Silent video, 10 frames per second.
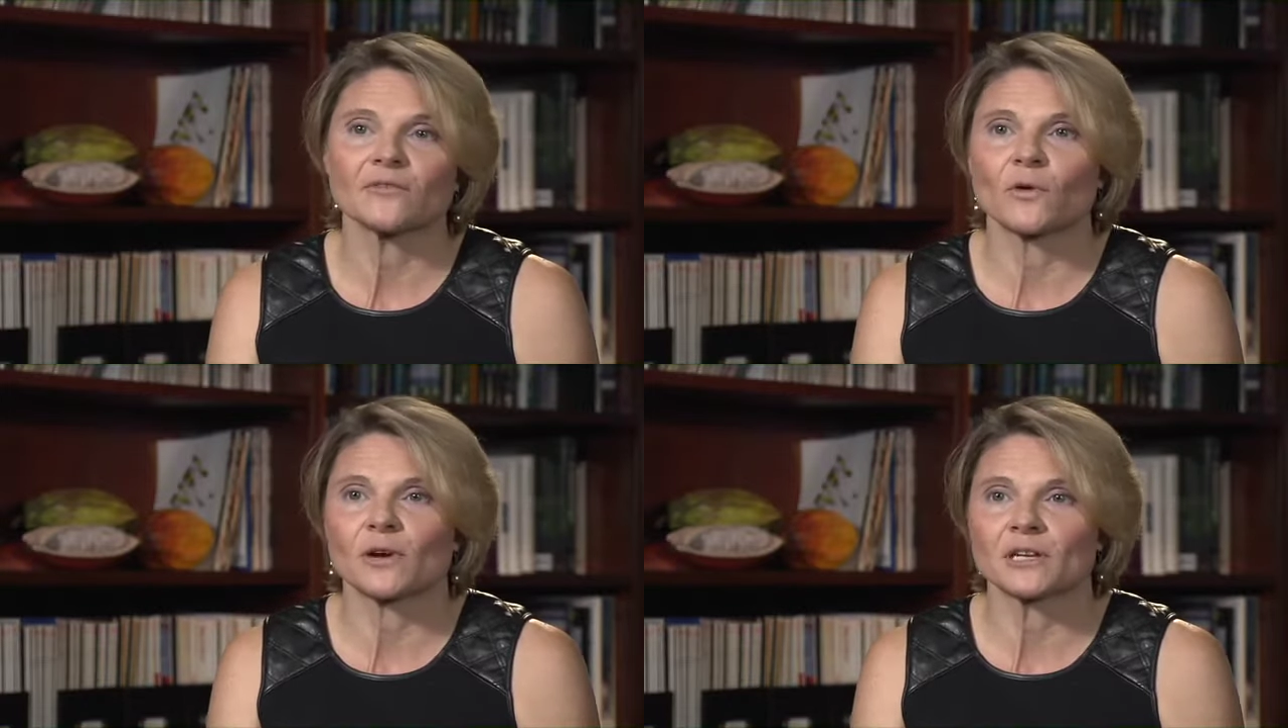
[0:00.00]

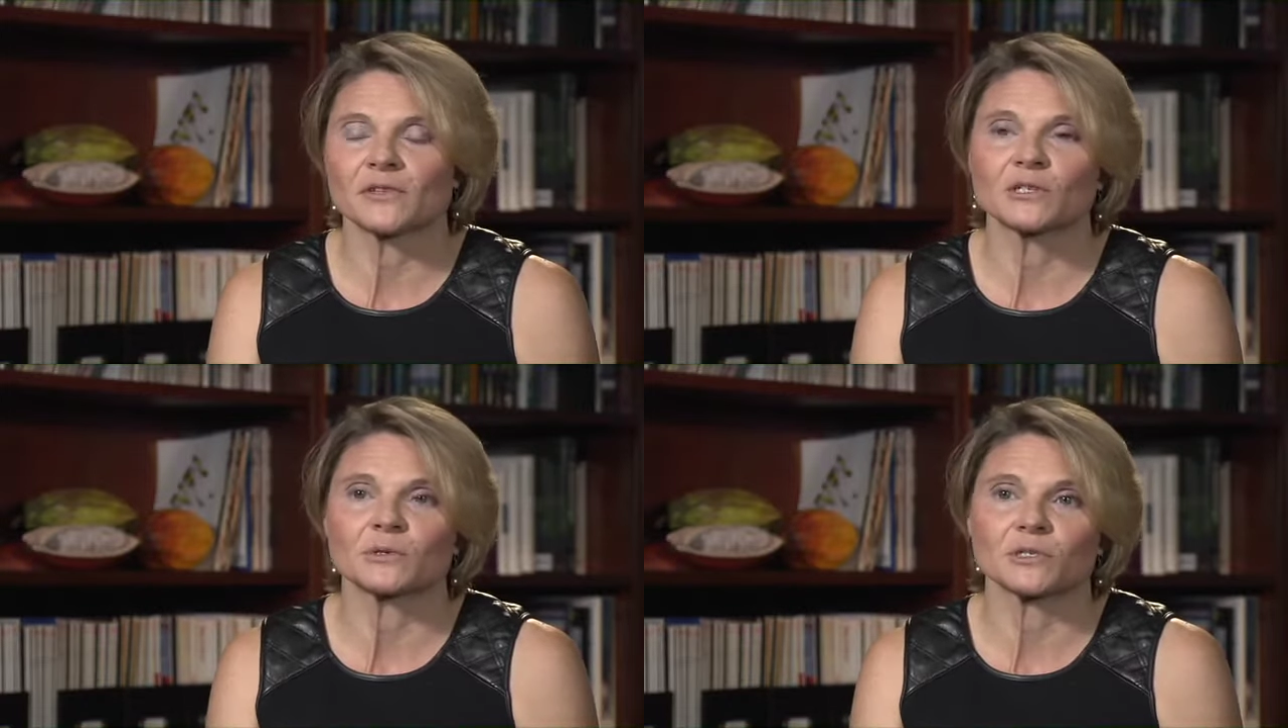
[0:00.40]
for
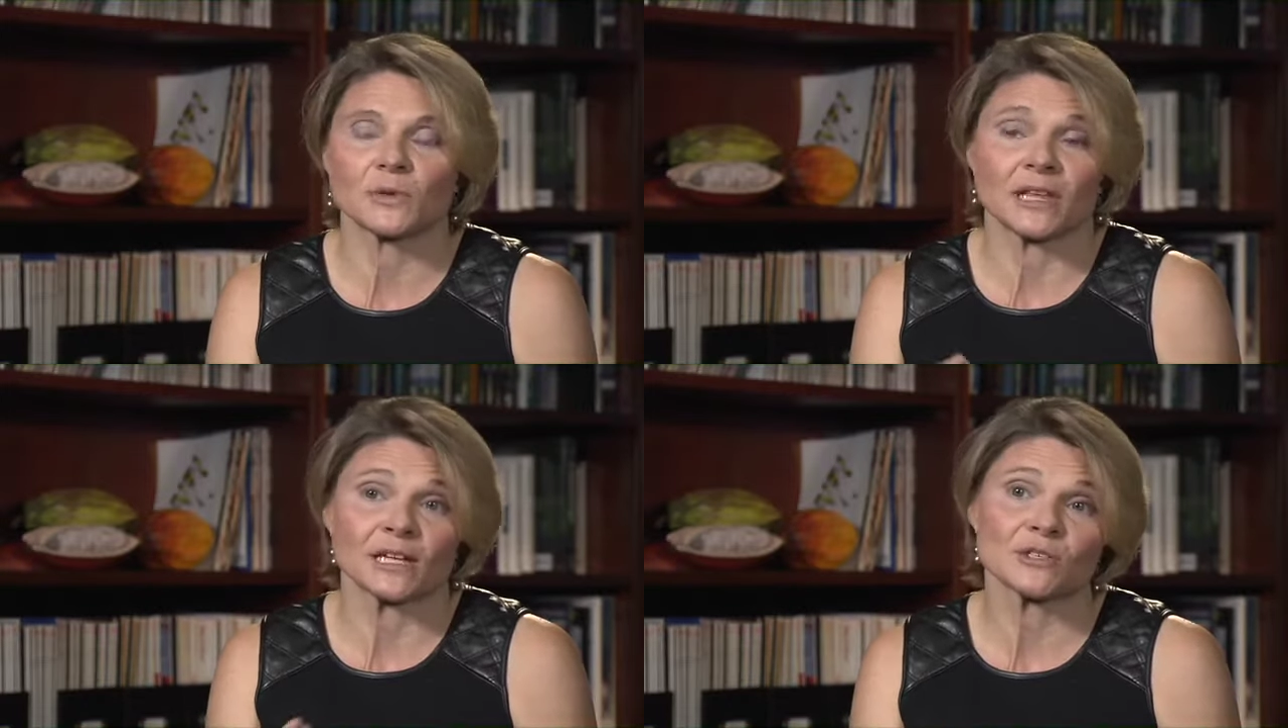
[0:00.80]
individuals
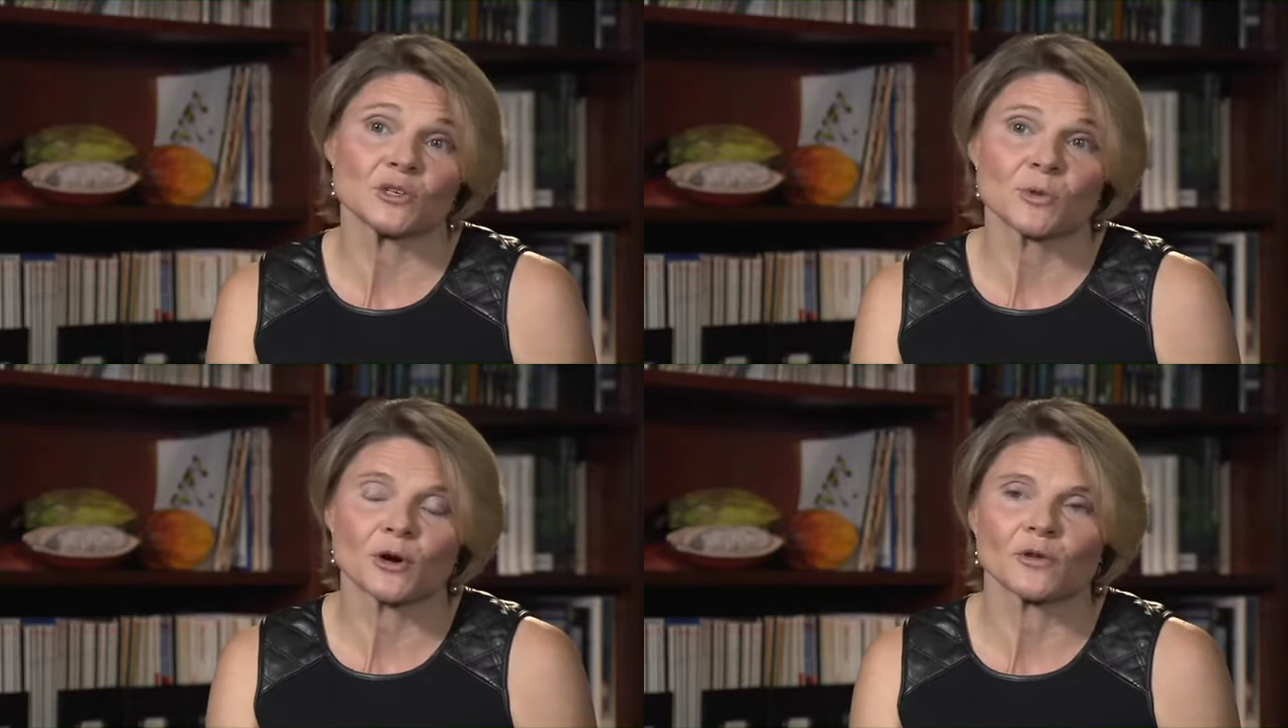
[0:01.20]
when they
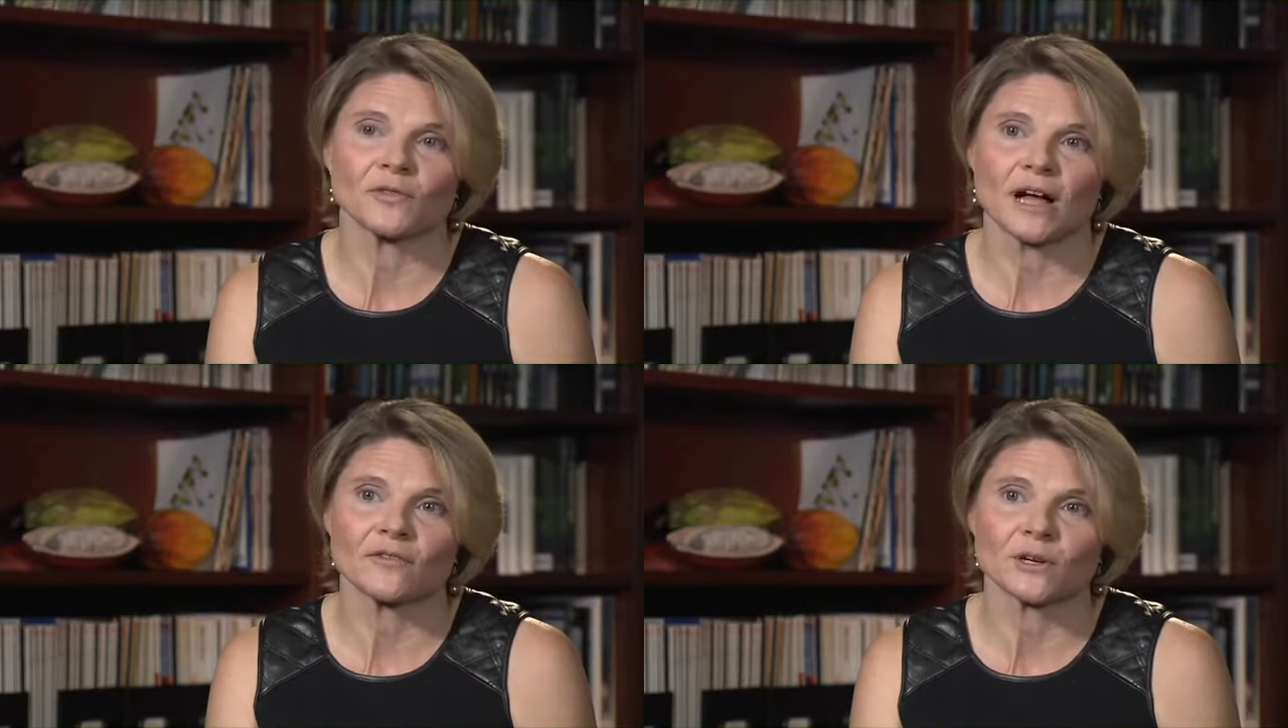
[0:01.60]
consume cocoa
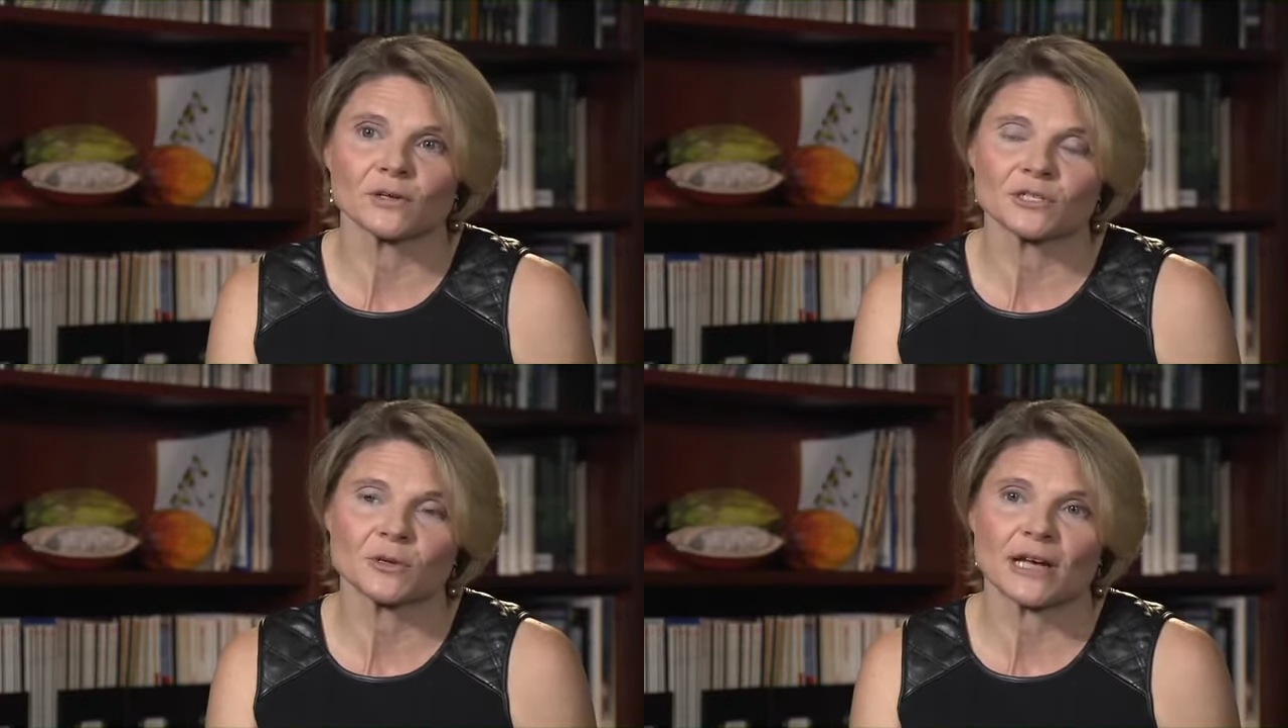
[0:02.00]

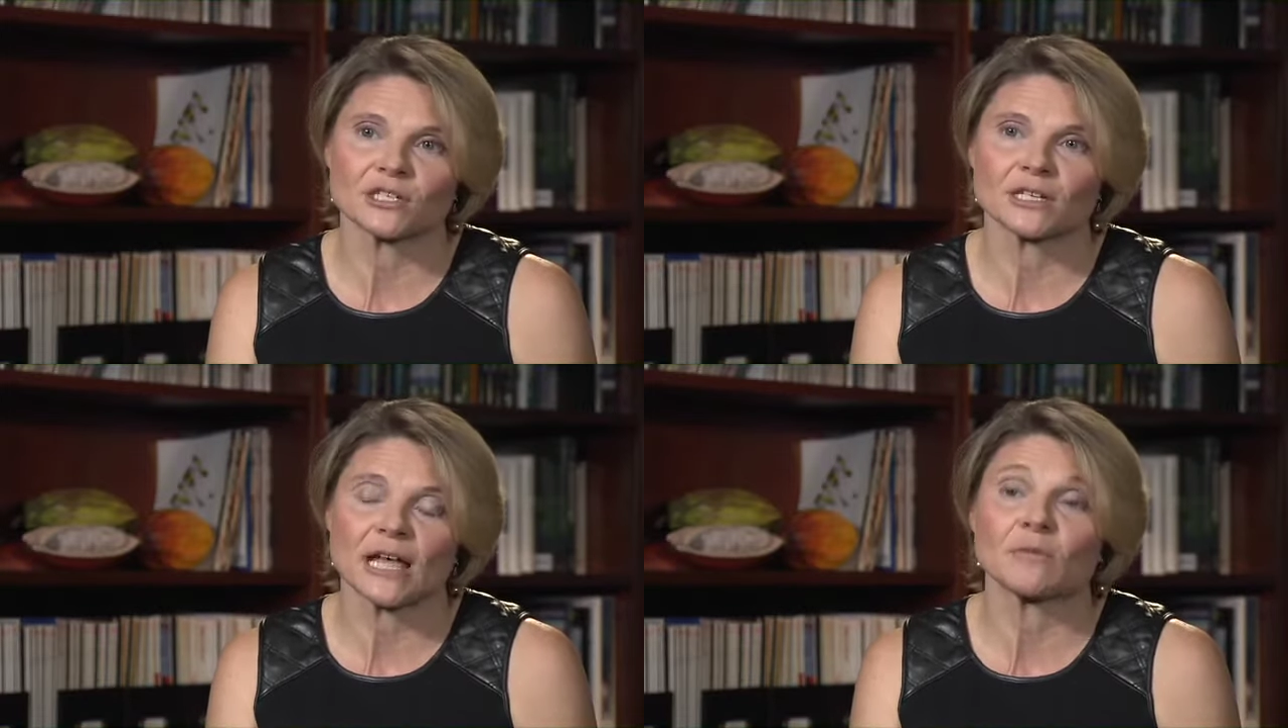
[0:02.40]
flavanols to
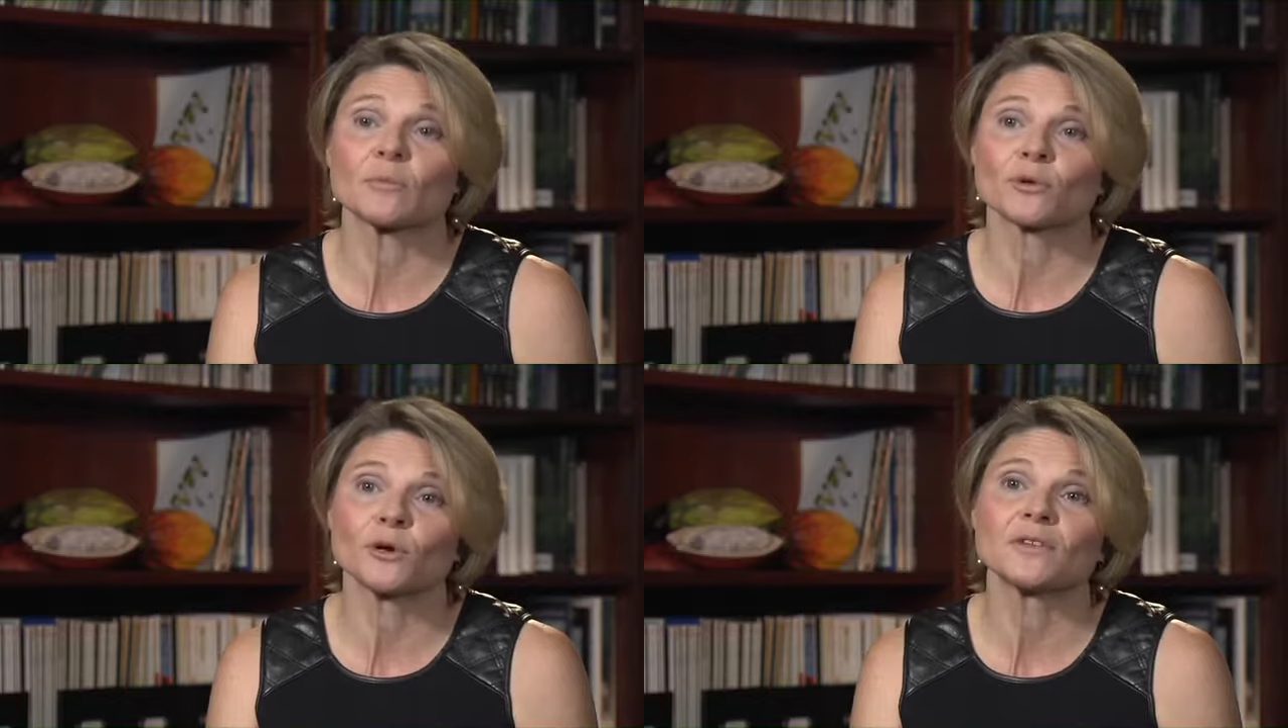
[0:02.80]
actually have
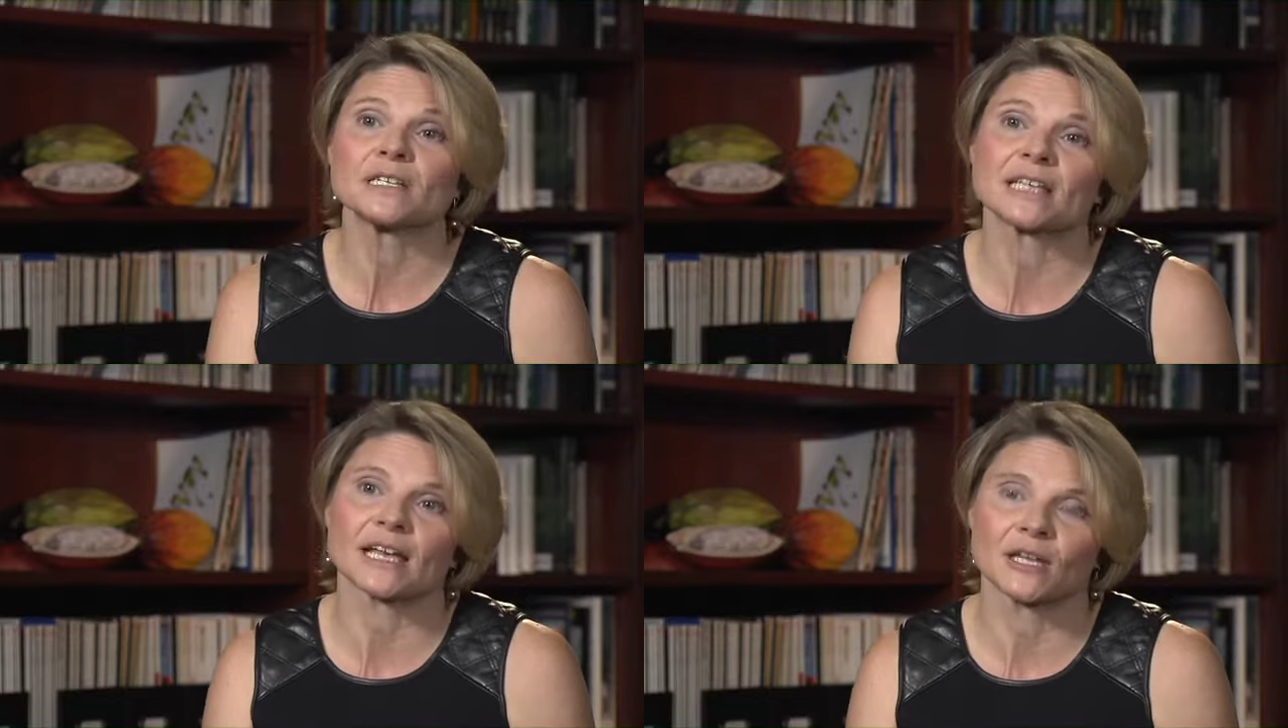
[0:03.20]
improved
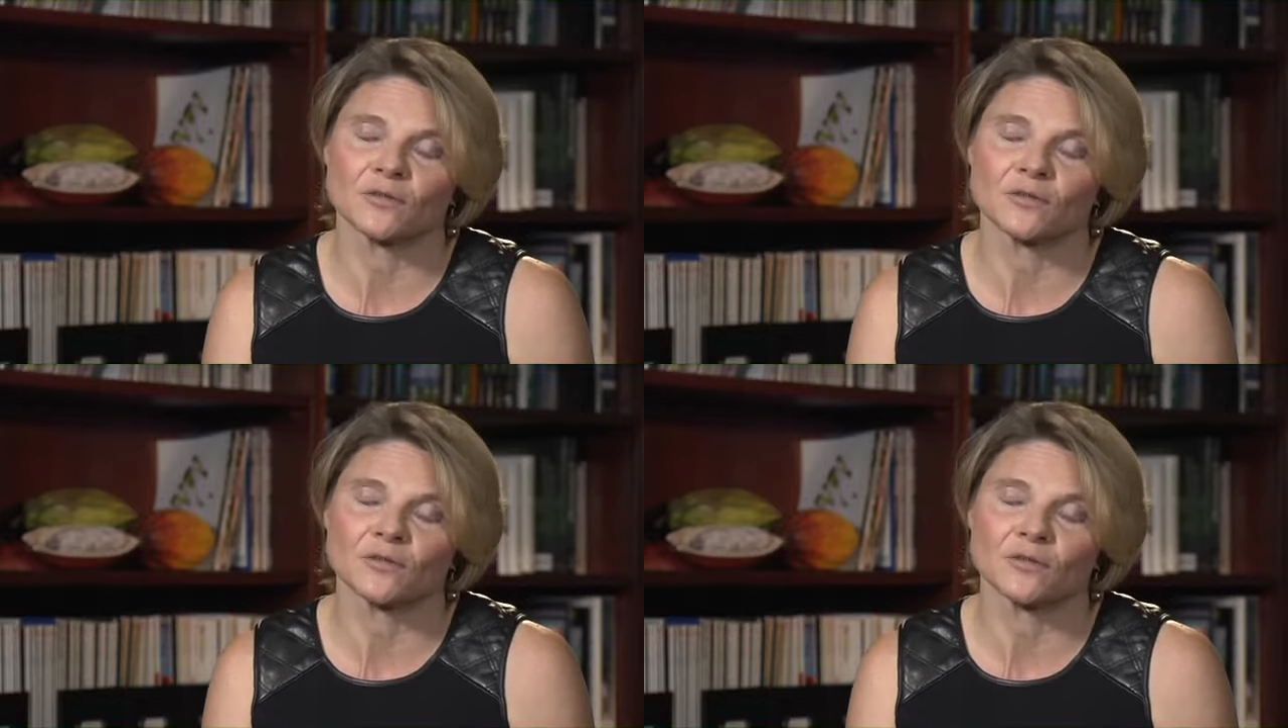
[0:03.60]
executive